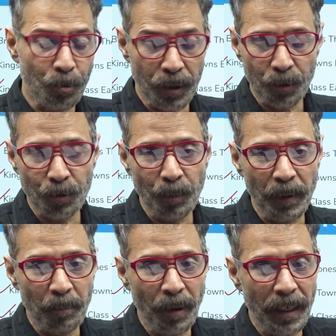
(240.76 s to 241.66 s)
this would be
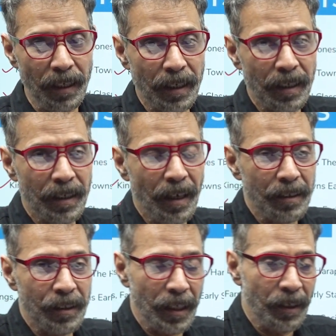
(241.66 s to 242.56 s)
playing a
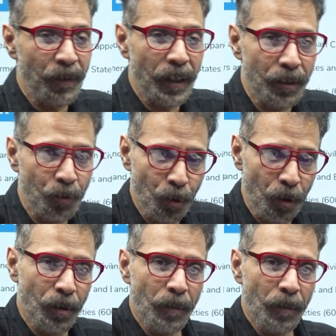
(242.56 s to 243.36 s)
significant role.